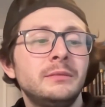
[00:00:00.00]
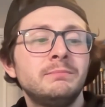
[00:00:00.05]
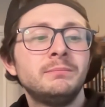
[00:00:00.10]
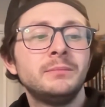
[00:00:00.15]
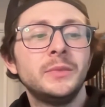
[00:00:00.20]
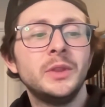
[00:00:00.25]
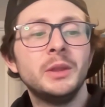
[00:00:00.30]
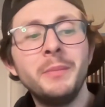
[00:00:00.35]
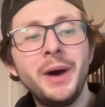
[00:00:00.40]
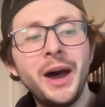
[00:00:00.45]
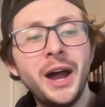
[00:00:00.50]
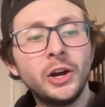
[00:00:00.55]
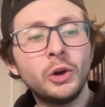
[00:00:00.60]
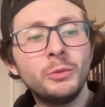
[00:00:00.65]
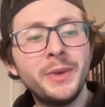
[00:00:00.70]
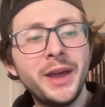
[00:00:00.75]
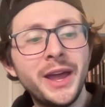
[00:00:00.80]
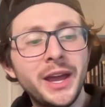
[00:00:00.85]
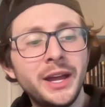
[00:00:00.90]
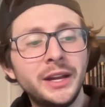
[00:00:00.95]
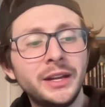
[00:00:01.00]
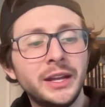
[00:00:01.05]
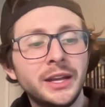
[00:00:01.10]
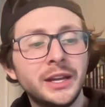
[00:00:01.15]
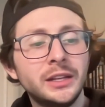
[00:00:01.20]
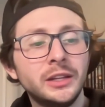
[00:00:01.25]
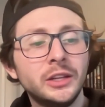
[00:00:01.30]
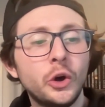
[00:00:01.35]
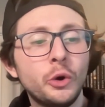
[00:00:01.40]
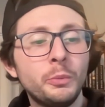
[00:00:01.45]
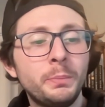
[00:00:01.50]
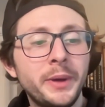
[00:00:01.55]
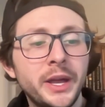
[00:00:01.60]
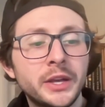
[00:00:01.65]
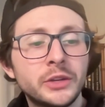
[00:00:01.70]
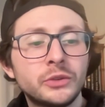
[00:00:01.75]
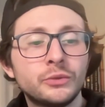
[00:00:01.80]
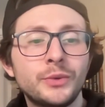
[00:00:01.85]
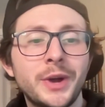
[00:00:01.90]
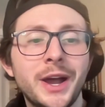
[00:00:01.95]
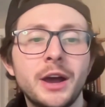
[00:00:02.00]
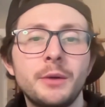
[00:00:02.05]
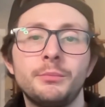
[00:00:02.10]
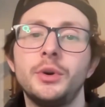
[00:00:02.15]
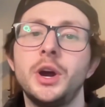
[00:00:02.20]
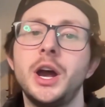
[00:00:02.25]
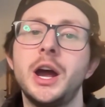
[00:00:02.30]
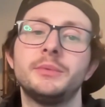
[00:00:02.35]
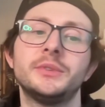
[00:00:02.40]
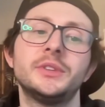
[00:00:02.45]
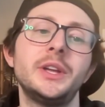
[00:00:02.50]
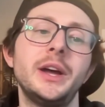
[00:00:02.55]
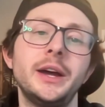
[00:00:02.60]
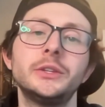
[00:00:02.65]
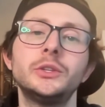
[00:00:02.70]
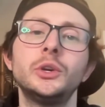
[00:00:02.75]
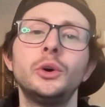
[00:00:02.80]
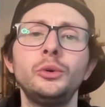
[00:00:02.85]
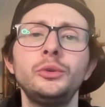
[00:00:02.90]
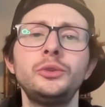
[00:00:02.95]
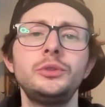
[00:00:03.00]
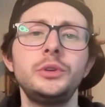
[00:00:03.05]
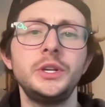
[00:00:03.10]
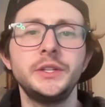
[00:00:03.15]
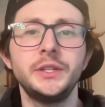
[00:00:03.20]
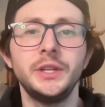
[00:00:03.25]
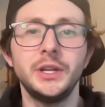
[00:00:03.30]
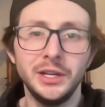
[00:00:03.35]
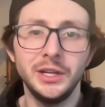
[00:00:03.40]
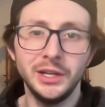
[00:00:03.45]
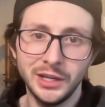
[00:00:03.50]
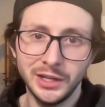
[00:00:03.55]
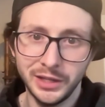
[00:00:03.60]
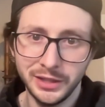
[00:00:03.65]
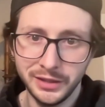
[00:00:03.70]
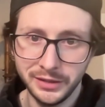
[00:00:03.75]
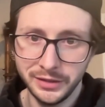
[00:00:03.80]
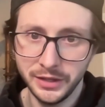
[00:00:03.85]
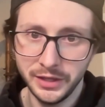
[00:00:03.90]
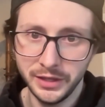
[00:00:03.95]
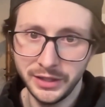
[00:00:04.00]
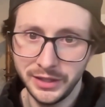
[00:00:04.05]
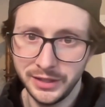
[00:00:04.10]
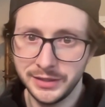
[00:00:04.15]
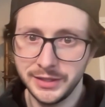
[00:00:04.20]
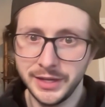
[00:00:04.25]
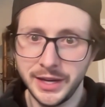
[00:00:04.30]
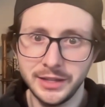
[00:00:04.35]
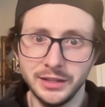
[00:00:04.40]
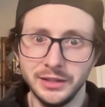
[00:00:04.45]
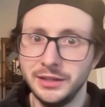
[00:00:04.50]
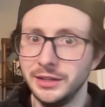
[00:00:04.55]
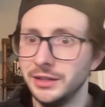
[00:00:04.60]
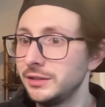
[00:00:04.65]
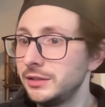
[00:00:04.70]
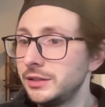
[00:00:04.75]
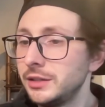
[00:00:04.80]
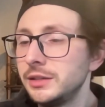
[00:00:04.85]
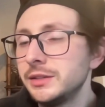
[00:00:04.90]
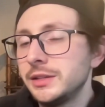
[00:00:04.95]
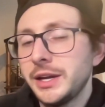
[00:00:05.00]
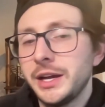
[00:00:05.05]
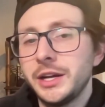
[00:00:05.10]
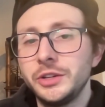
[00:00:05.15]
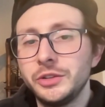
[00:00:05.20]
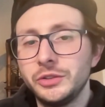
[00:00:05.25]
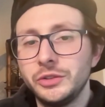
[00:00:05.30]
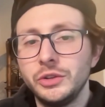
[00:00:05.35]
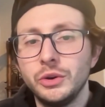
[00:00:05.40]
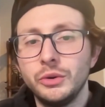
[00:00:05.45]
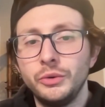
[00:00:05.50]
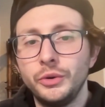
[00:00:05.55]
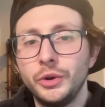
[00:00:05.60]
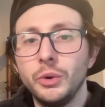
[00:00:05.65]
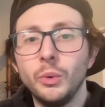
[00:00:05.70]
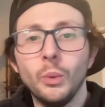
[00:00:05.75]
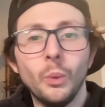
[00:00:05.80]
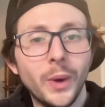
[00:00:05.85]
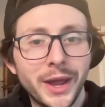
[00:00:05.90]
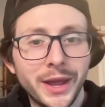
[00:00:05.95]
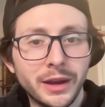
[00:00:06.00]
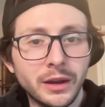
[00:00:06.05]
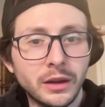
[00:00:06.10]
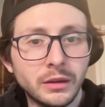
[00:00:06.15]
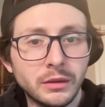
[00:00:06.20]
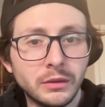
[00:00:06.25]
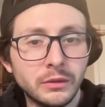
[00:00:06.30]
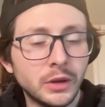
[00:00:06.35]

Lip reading: The Magomed and Lopez round props. Now, I told you he's going to get it done inside the distance. I just don't know when.